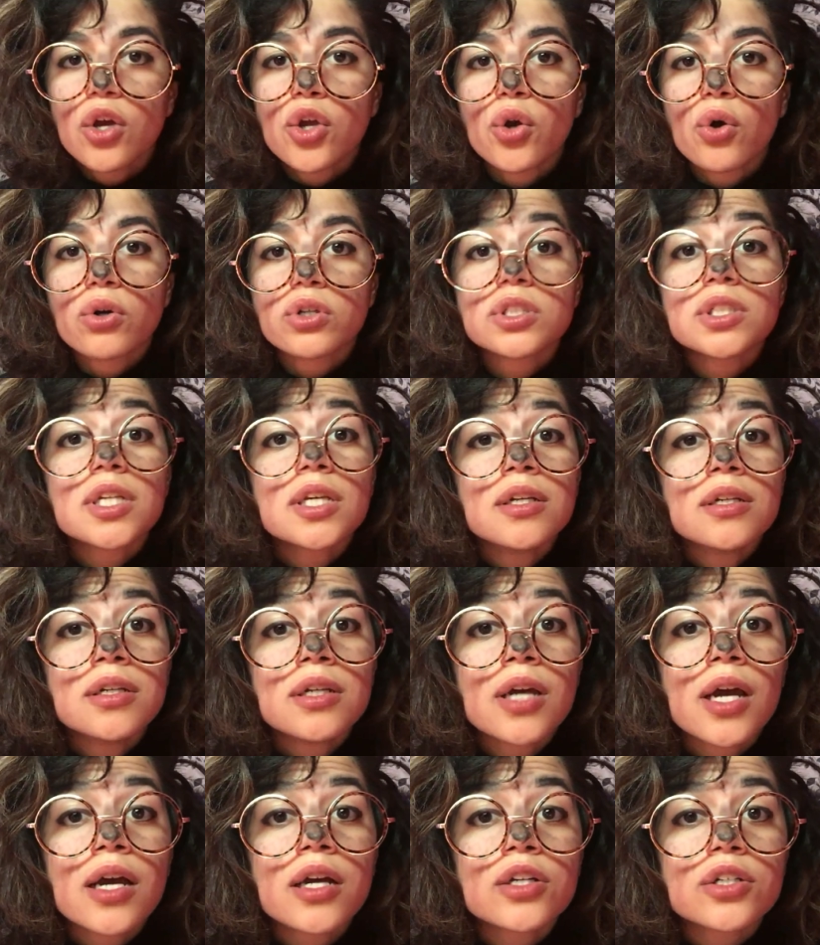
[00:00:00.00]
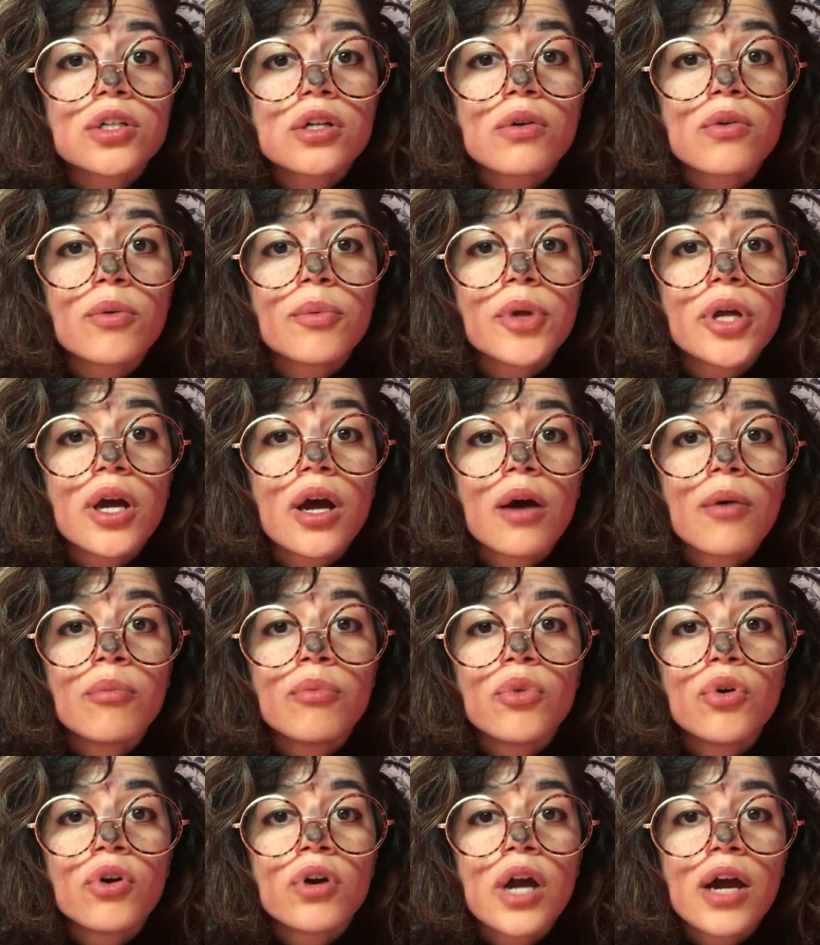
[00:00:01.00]
Your skin texture will
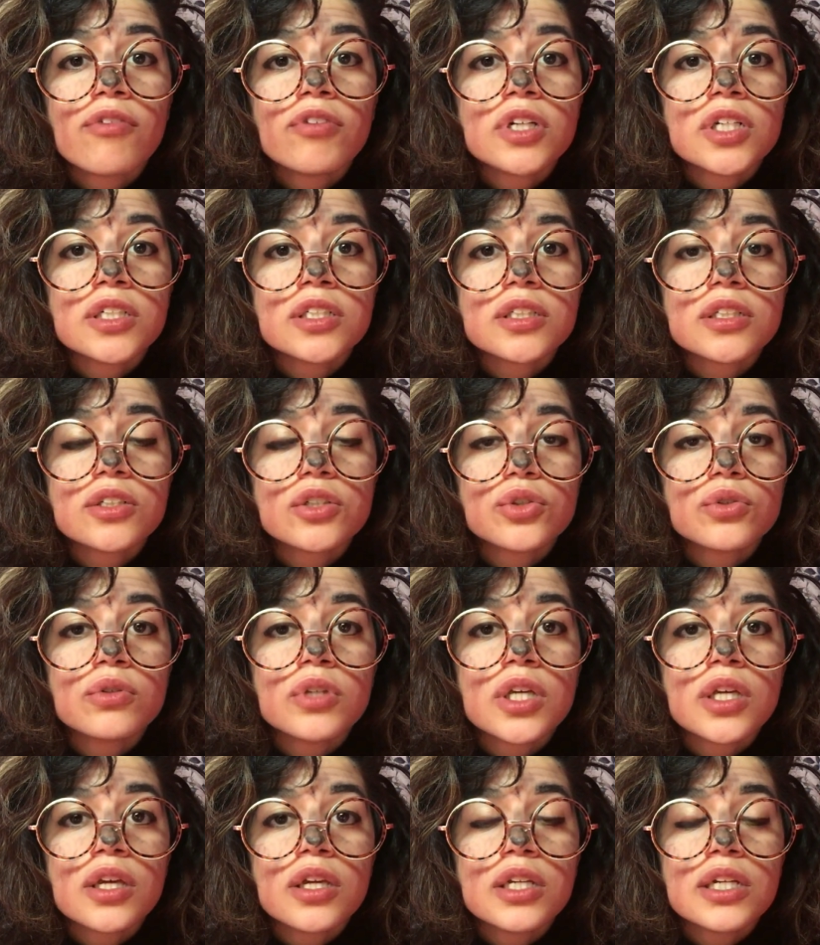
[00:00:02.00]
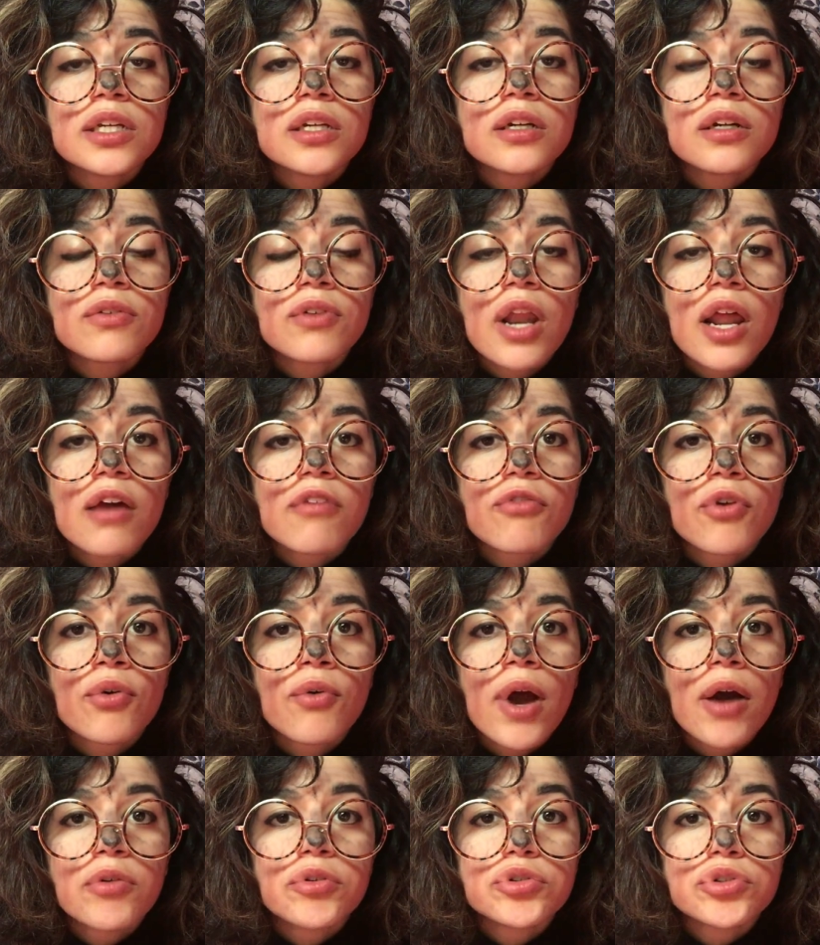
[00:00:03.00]
become more evident to the deer life
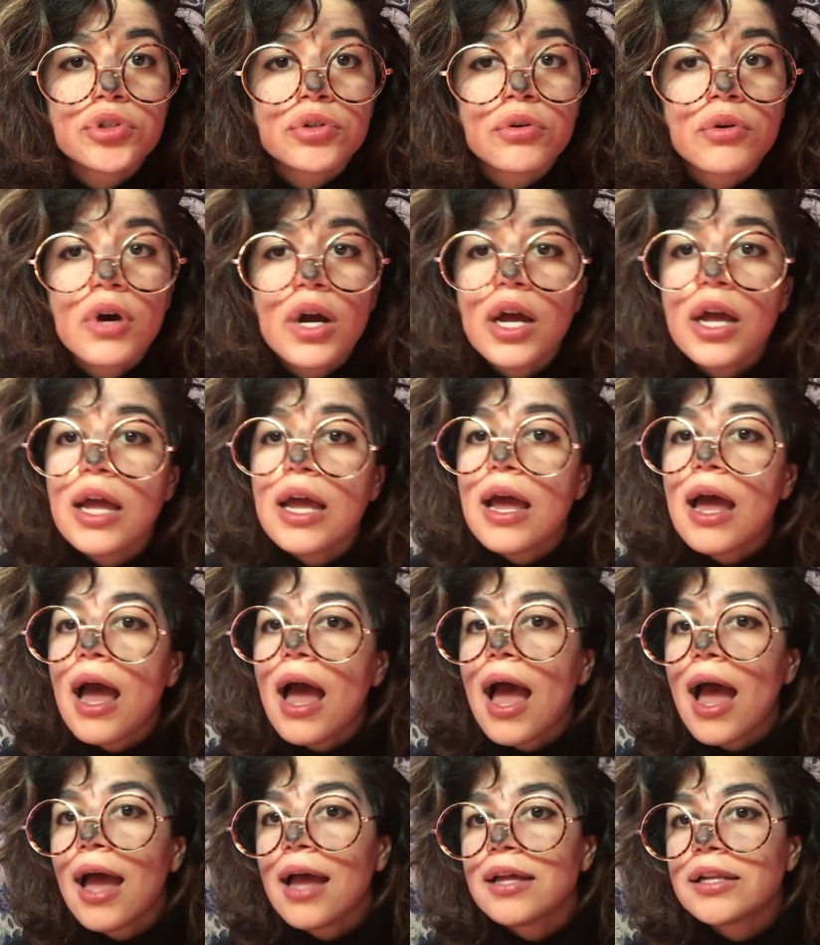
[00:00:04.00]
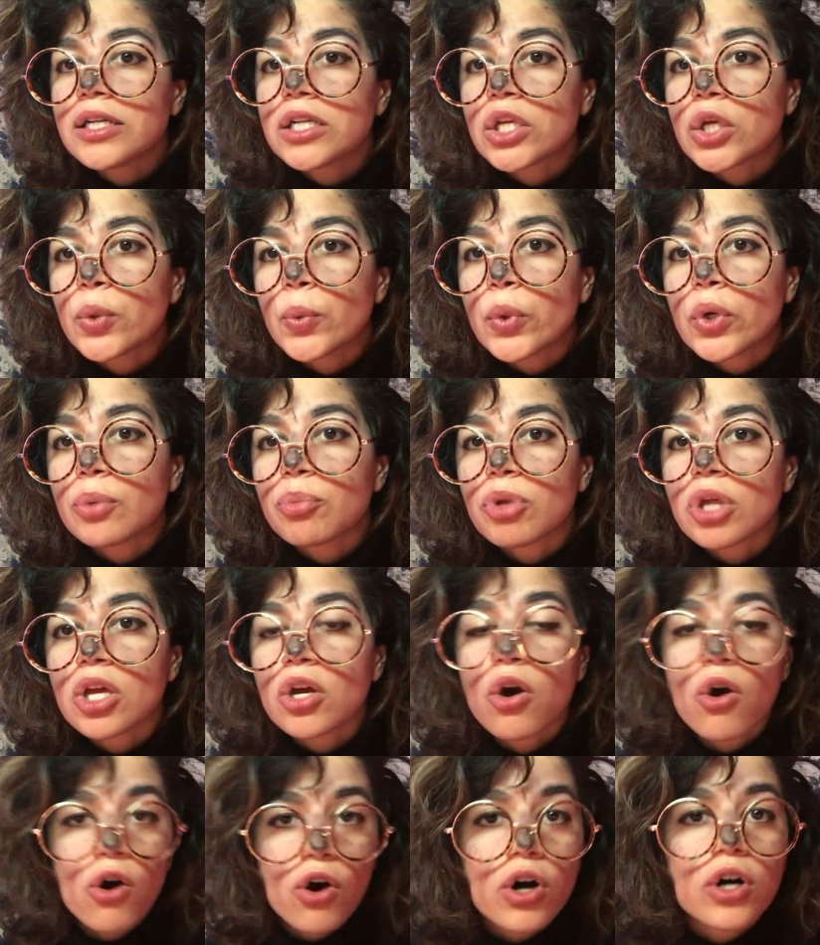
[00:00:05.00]
around you, and you would be
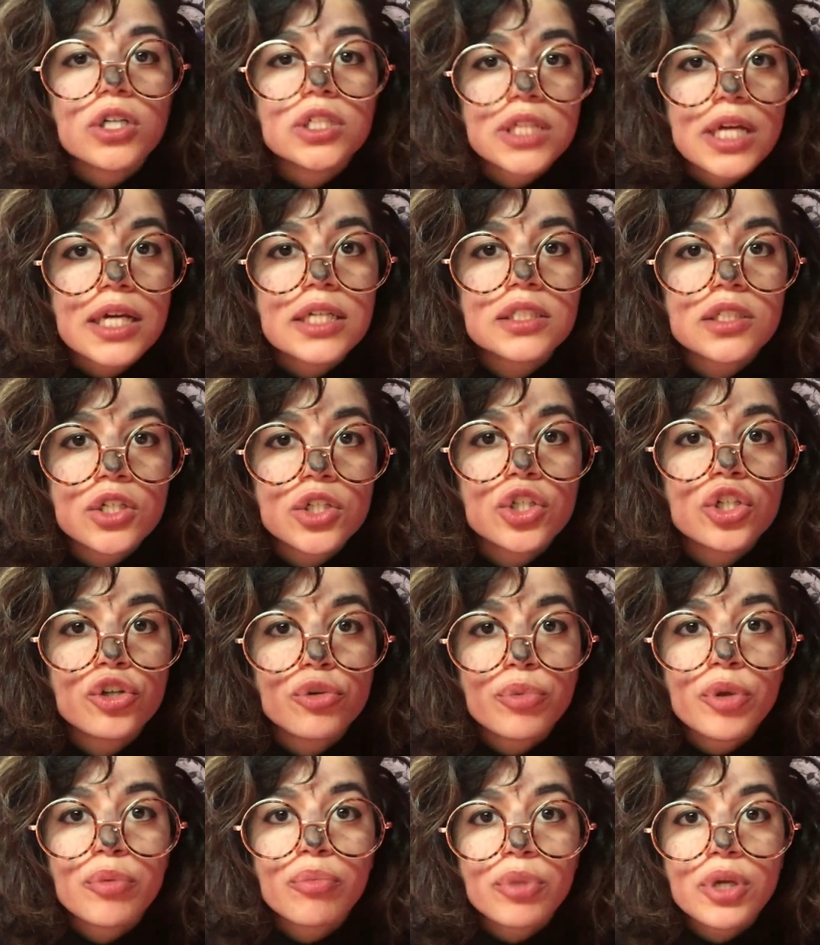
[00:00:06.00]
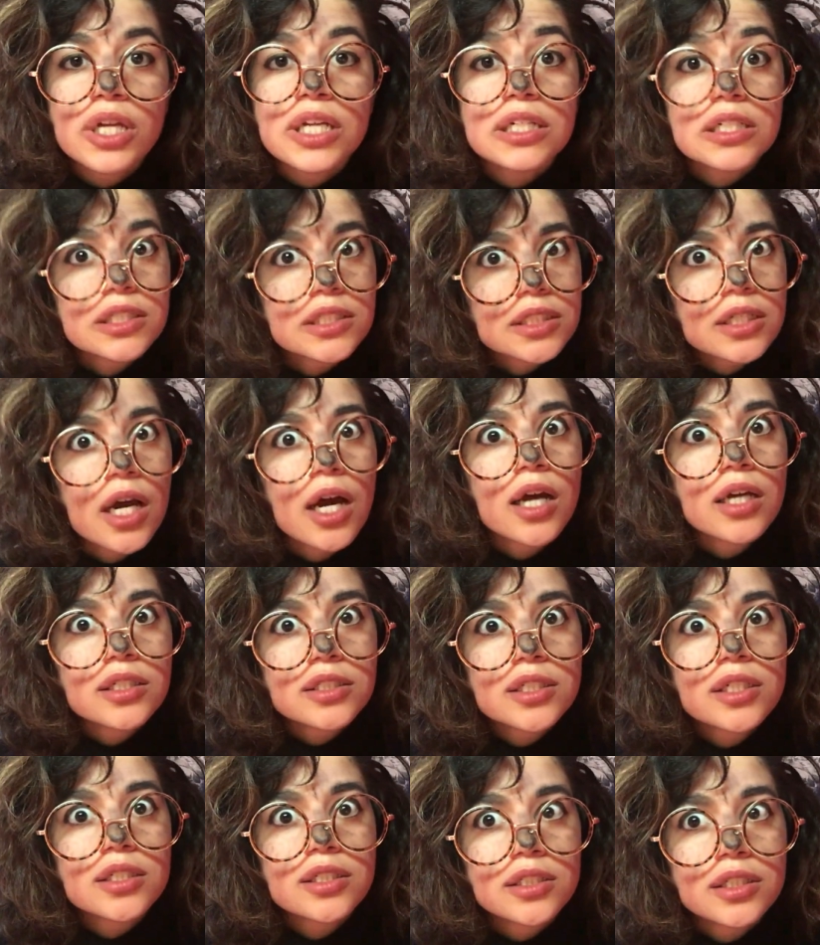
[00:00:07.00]
caught as a human being
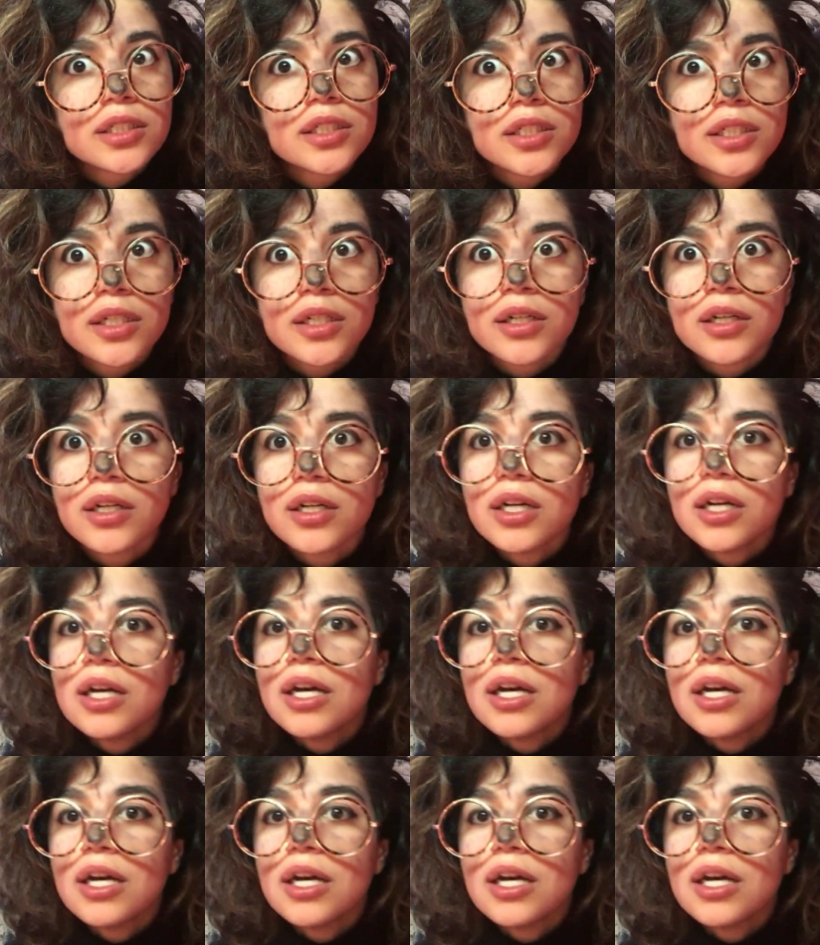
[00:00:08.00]
disguised as a deer.